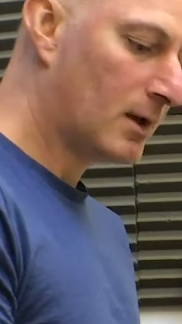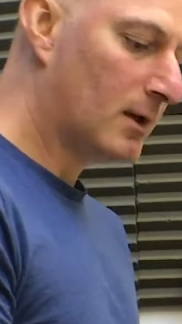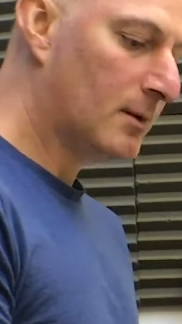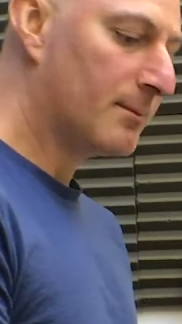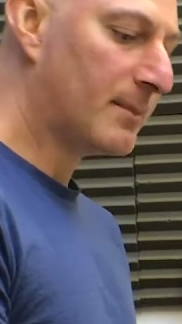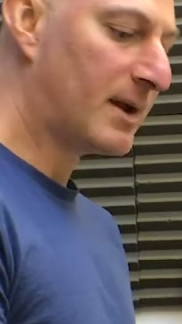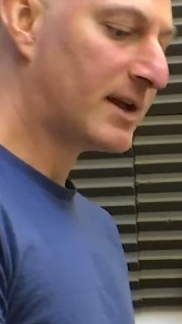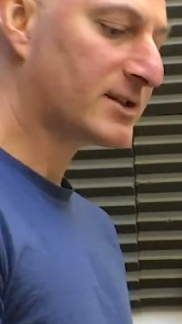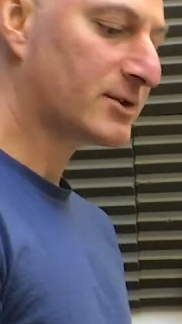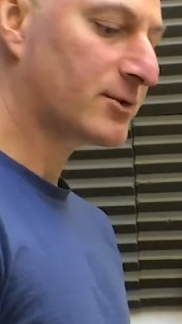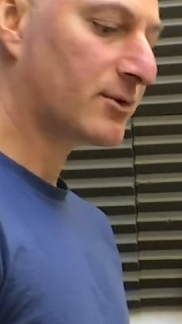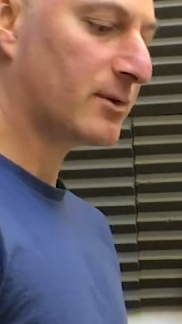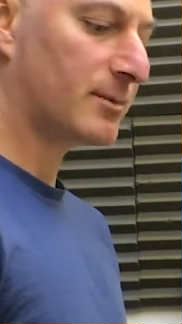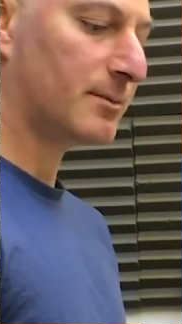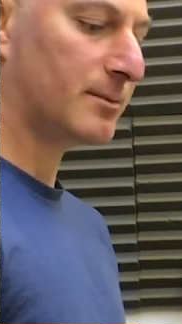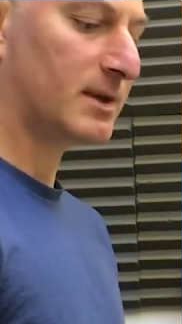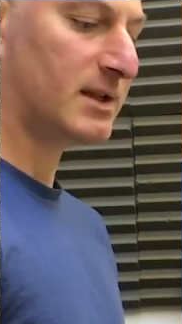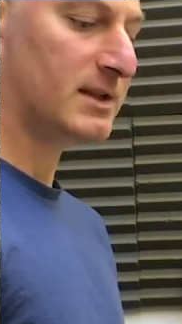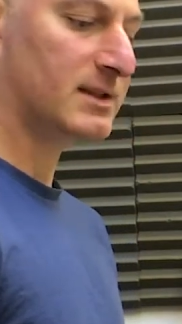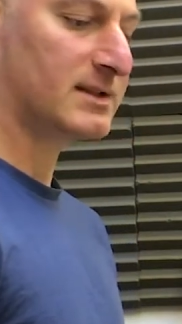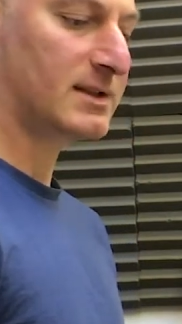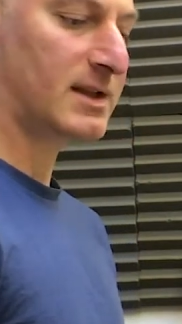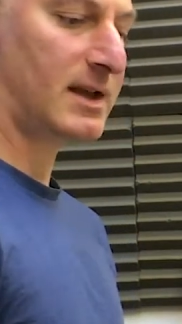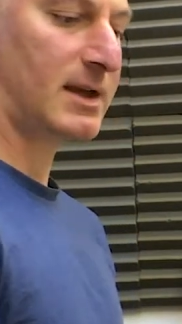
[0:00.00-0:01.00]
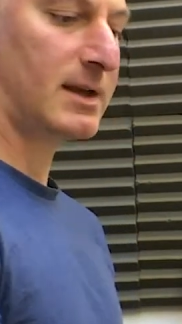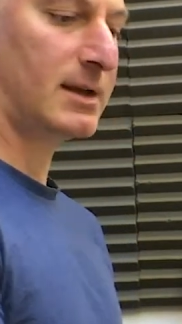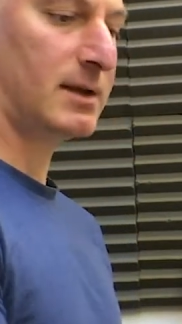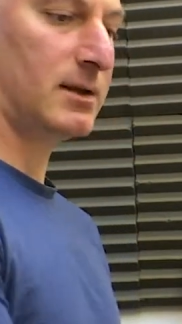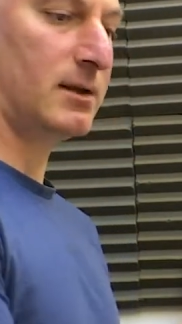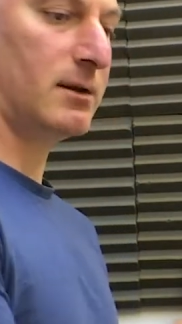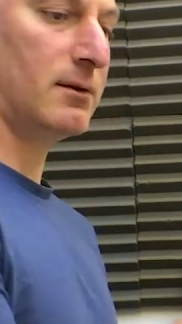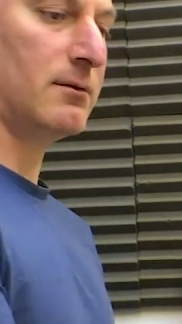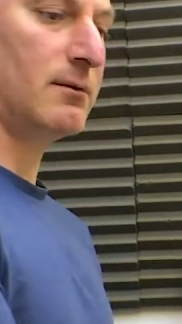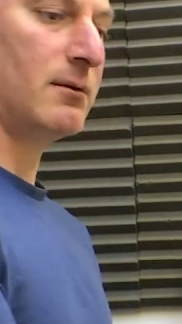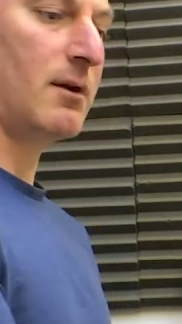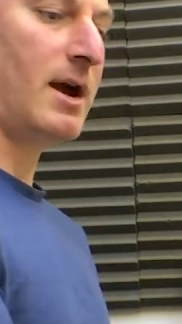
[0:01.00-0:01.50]
Match grip means that
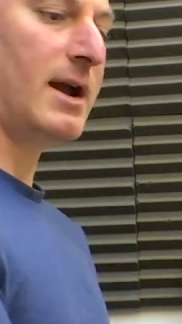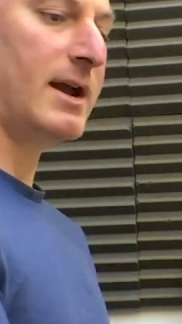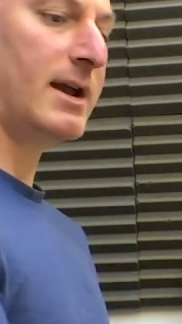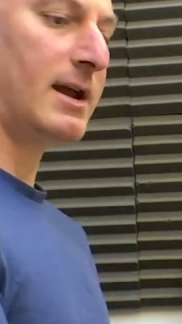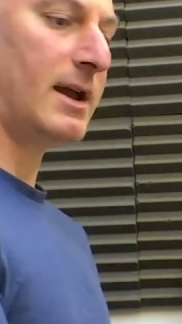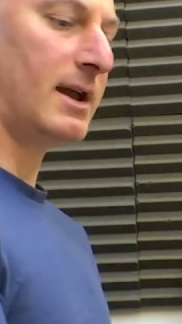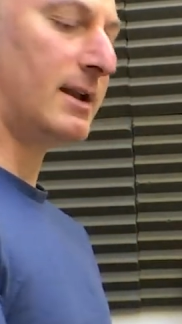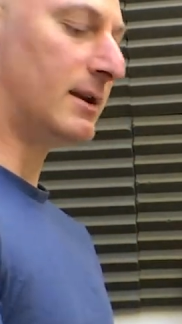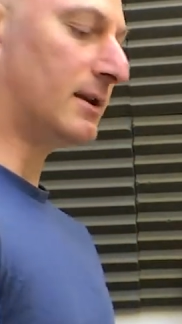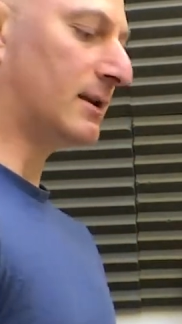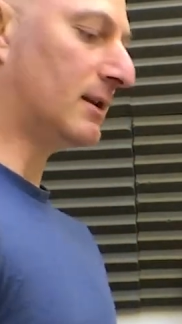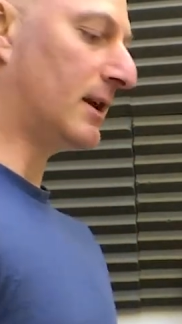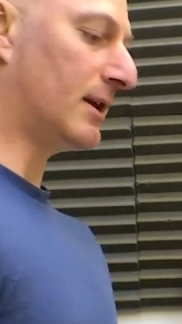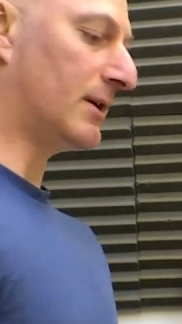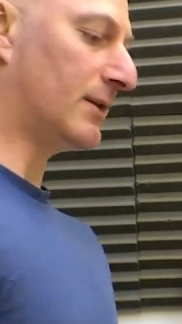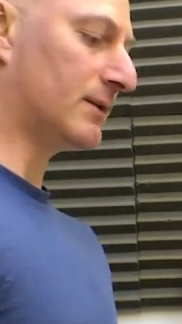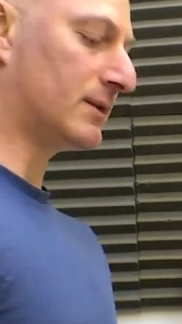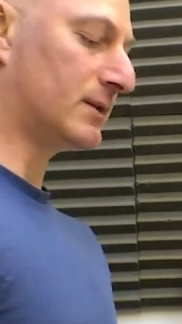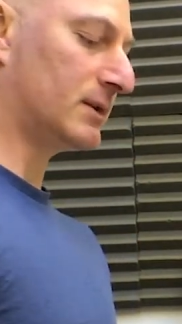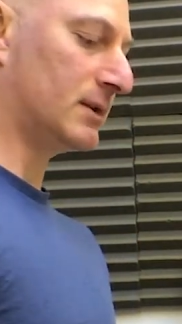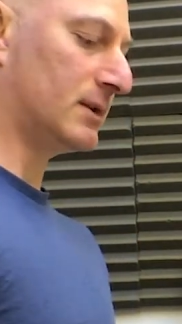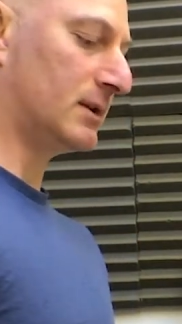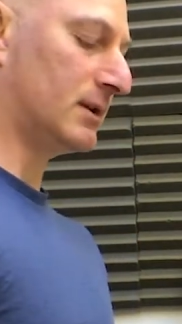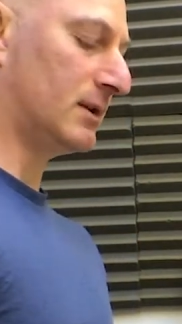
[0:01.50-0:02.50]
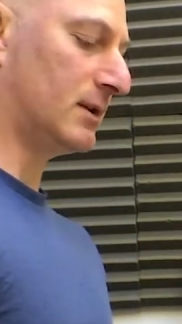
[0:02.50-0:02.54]
your right and your left